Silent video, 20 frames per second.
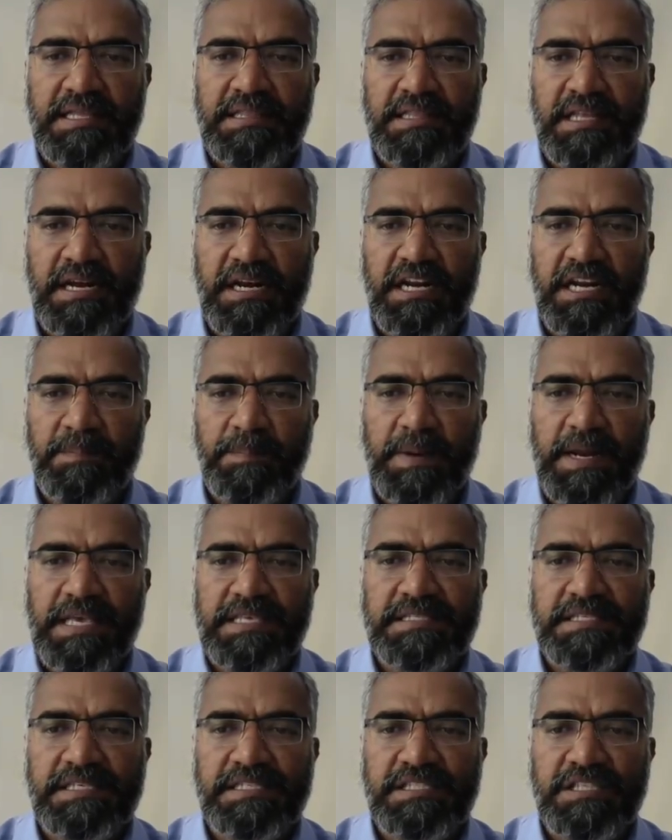that
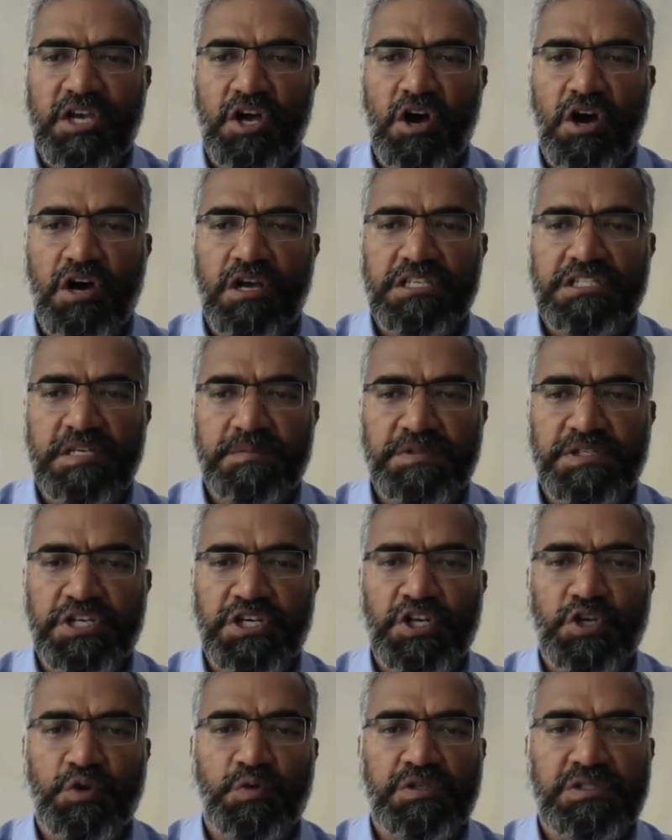replaces or
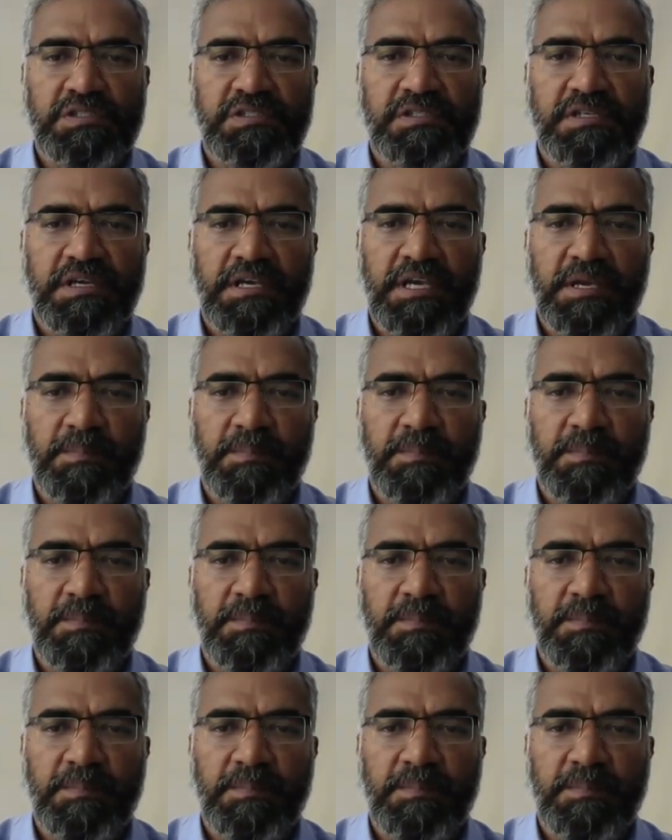substitutes